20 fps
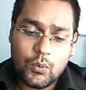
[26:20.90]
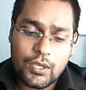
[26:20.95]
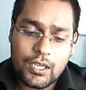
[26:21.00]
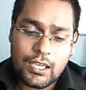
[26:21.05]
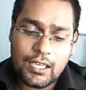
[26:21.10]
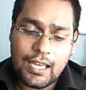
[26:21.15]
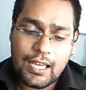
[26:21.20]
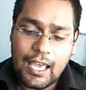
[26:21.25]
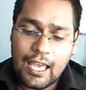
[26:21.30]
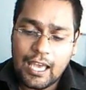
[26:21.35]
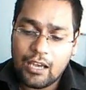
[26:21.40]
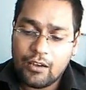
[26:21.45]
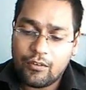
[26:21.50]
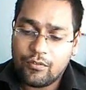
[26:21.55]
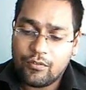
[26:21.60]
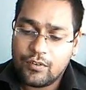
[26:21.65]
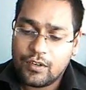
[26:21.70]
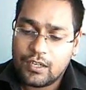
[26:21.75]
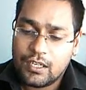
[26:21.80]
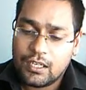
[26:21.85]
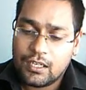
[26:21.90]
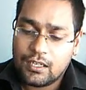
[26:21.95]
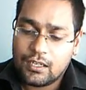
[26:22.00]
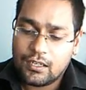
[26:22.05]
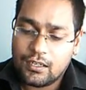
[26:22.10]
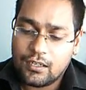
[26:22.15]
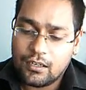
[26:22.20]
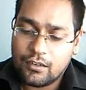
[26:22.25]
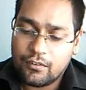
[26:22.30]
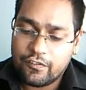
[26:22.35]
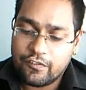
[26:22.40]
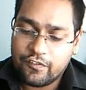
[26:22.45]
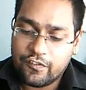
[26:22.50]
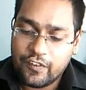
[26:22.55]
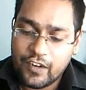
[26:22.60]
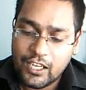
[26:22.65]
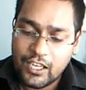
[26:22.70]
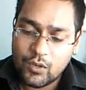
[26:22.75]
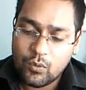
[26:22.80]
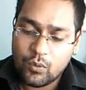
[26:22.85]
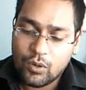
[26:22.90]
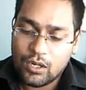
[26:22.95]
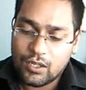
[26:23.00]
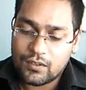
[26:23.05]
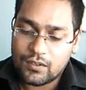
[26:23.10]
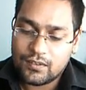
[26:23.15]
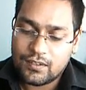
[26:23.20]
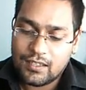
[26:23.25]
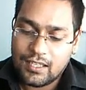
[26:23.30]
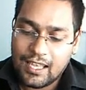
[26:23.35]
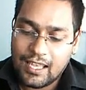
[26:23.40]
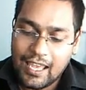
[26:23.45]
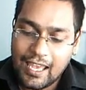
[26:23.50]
we can have firewalls,